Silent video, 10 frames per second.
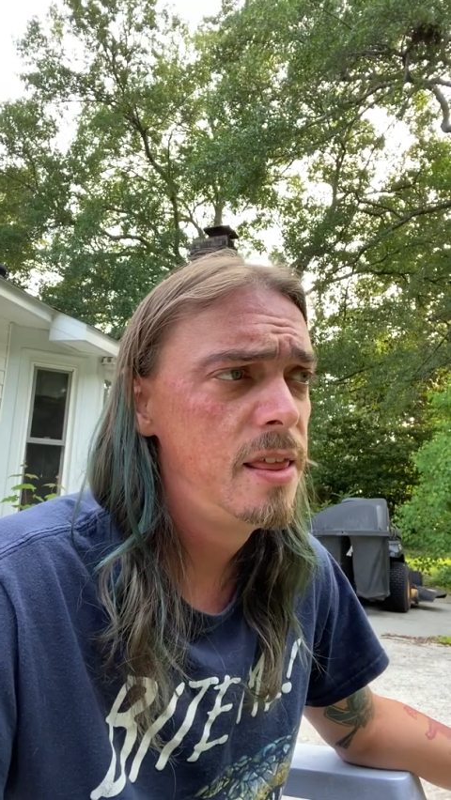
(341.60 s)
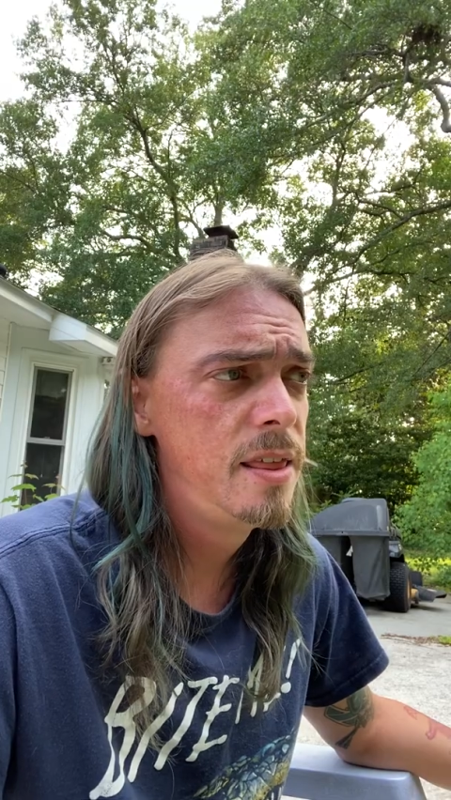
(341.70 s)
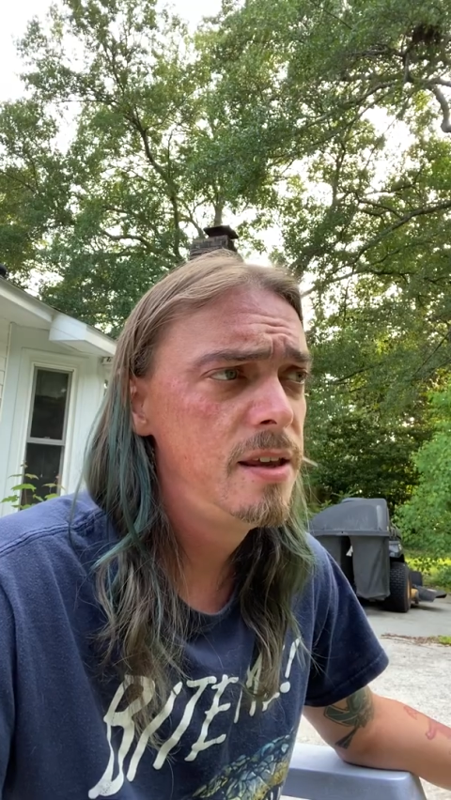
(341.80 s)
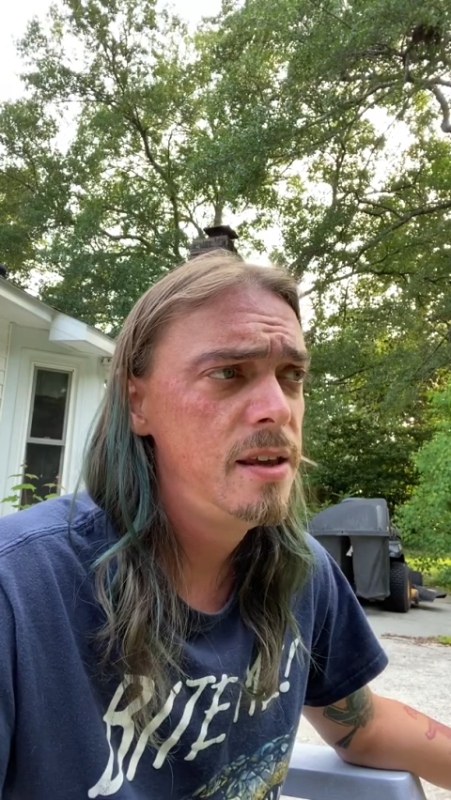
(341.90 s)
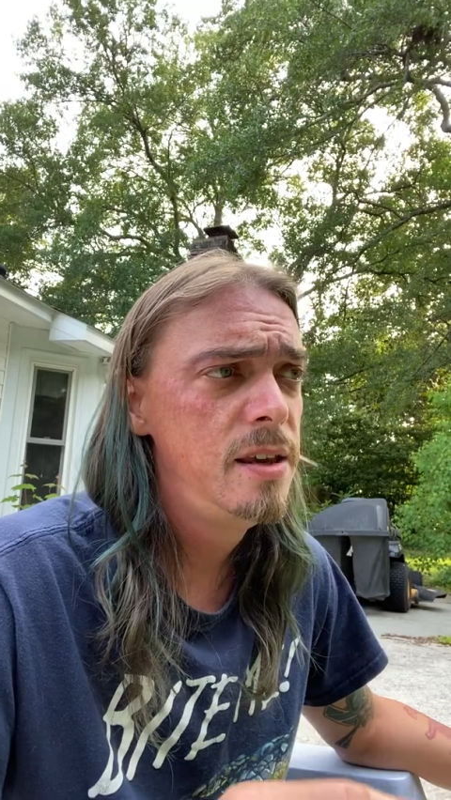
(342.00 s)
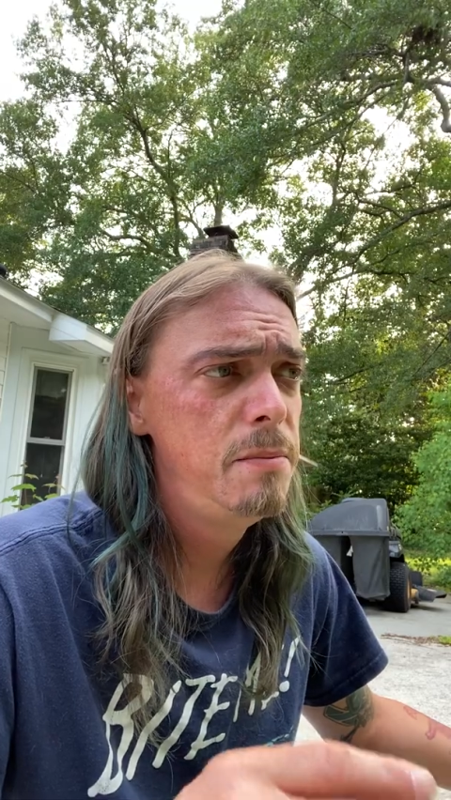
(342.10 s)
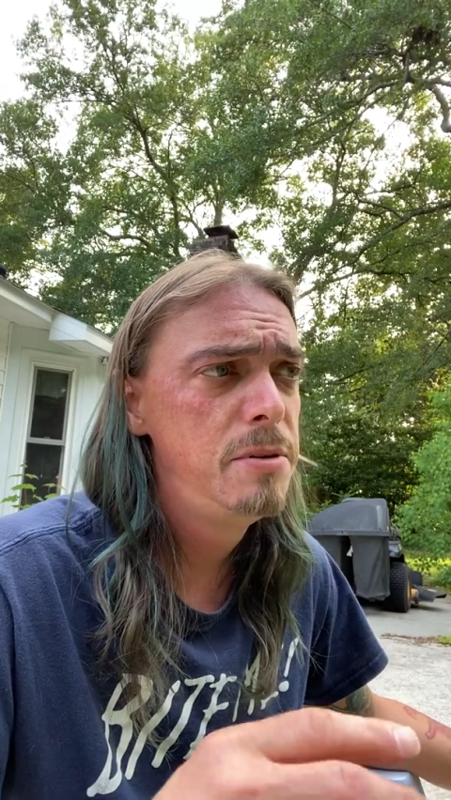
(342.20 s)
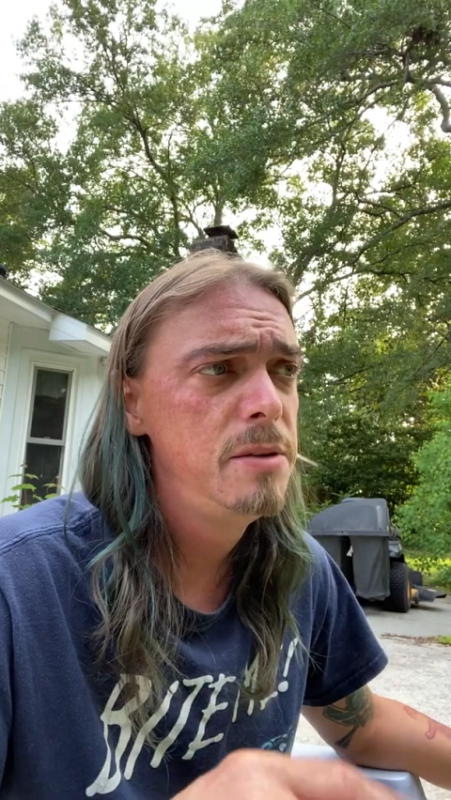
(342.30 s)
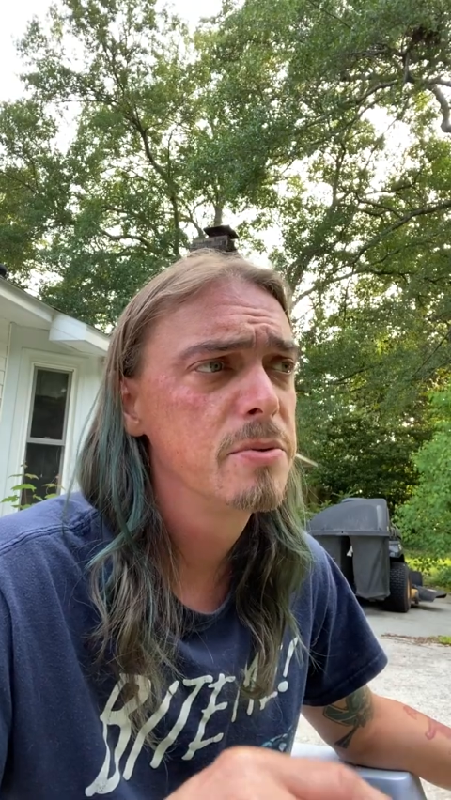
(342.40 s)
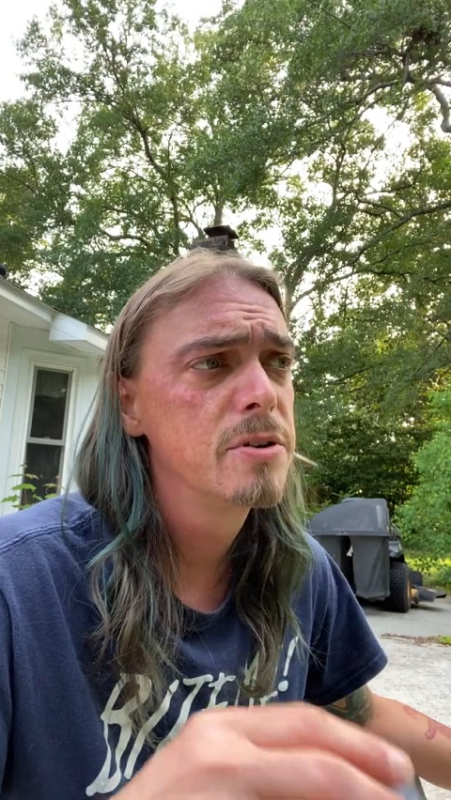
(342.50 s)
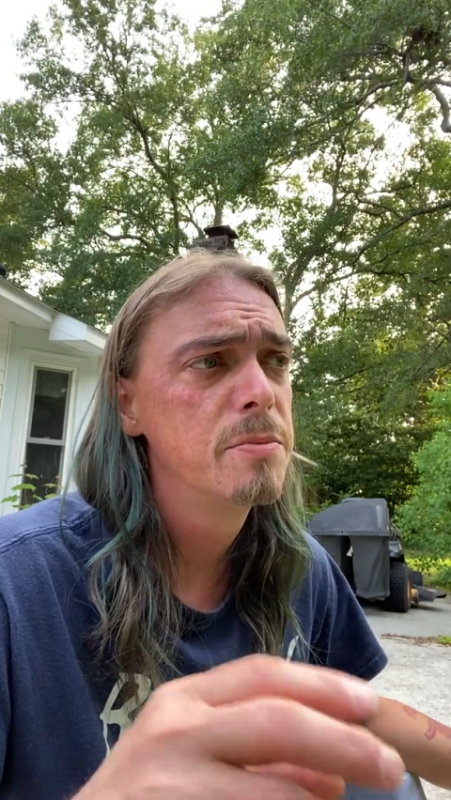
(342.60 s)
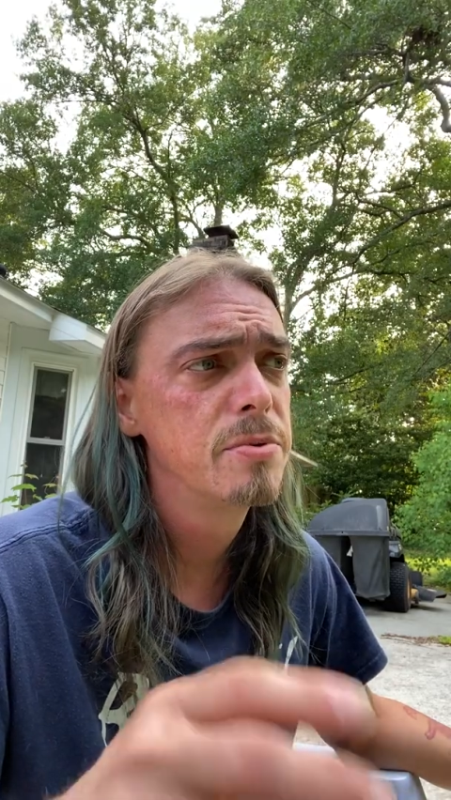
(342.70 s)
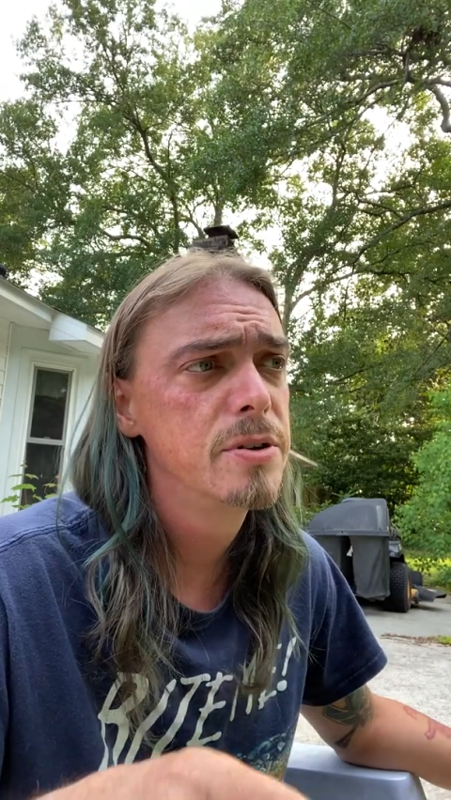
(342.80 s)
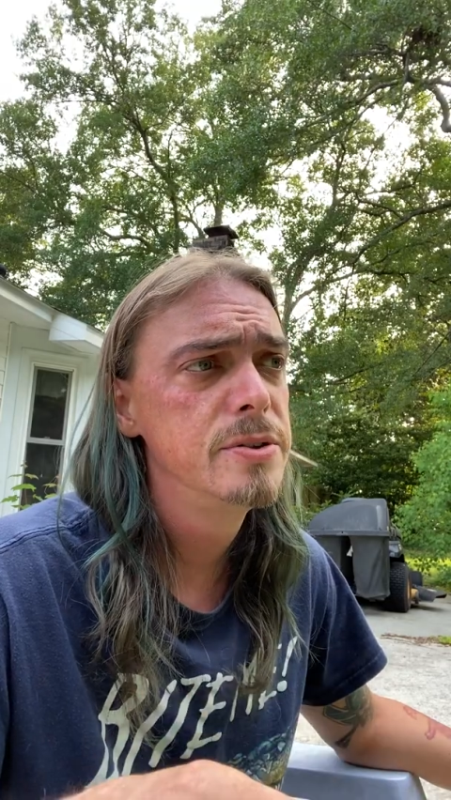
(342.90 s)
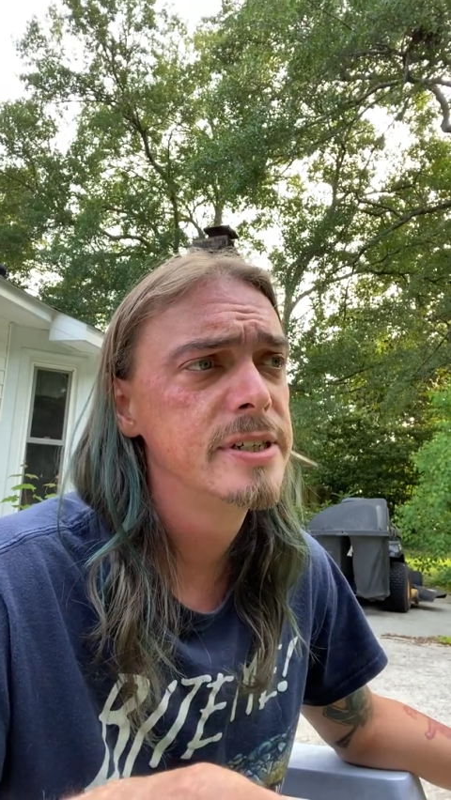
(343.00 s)
The people are
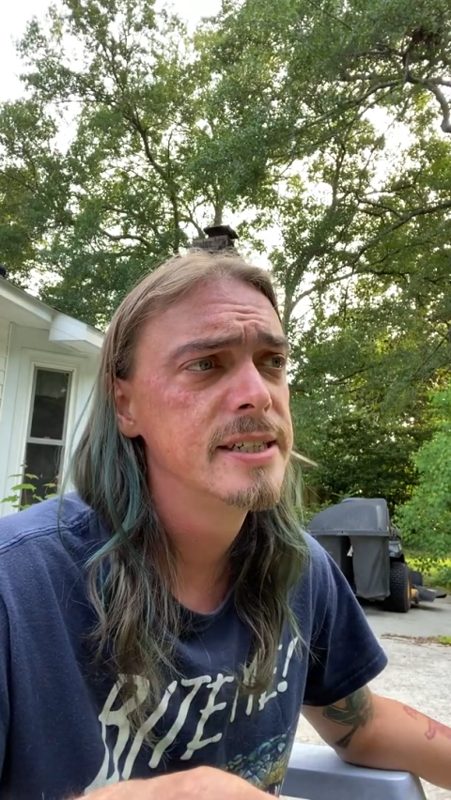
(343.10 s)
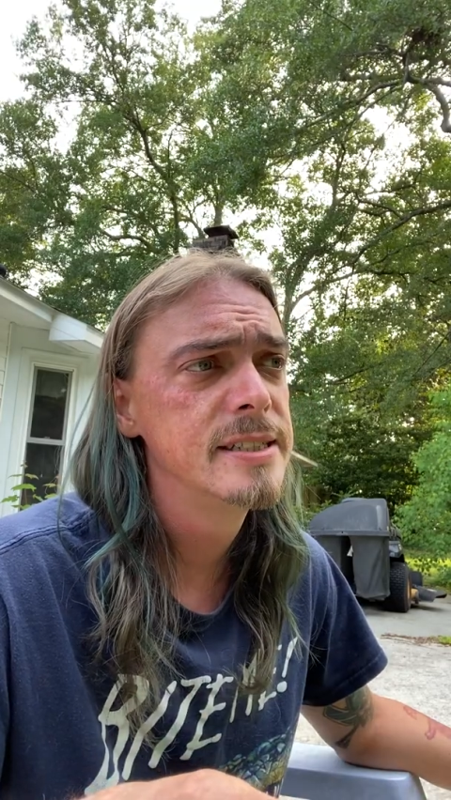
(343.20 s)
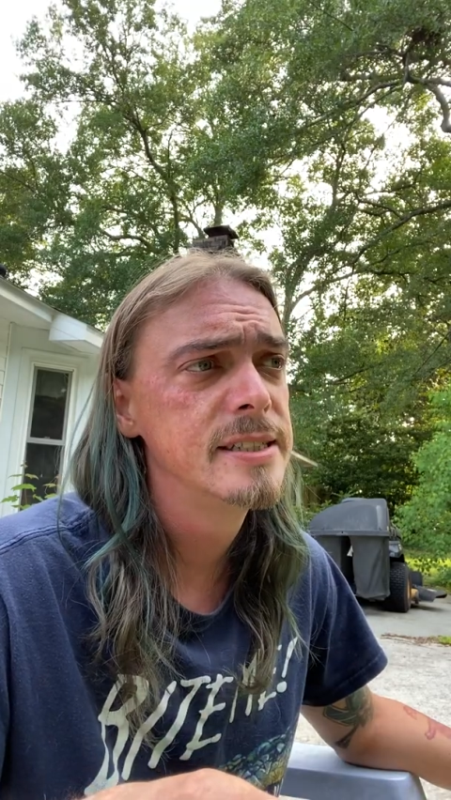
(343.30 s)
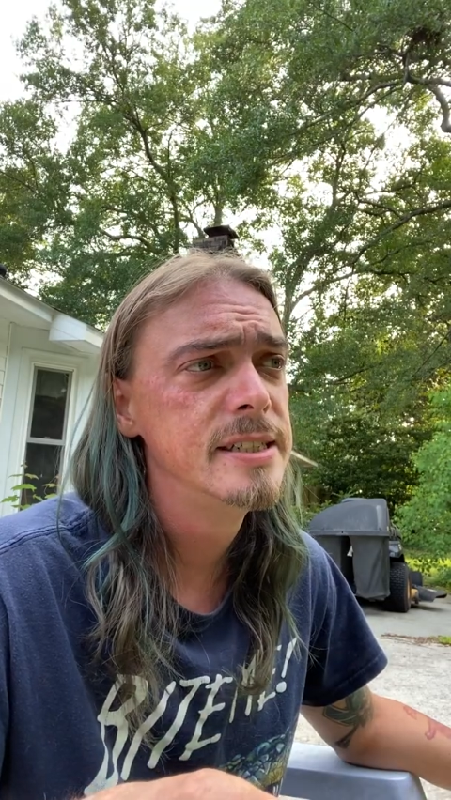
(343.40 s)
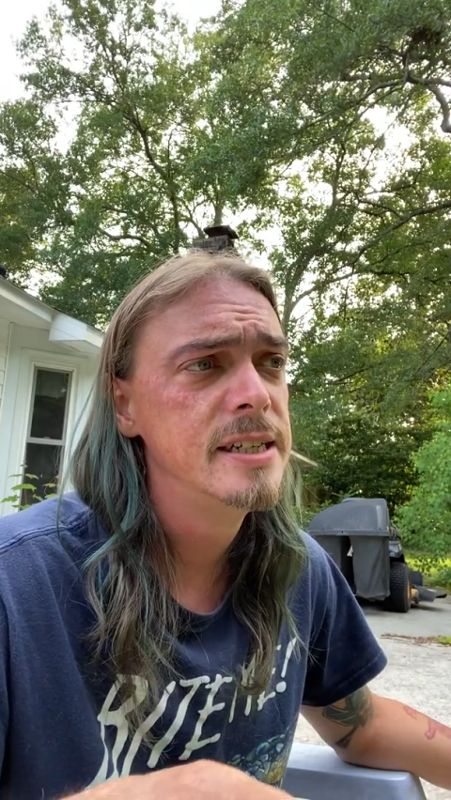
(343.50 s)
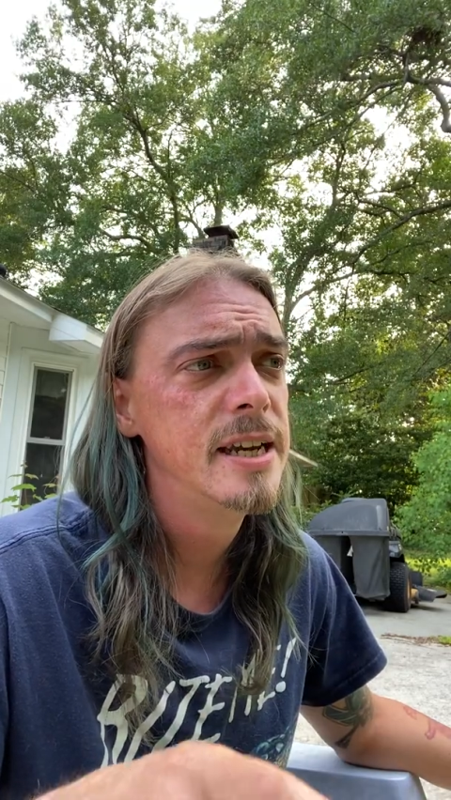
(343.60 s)
protesting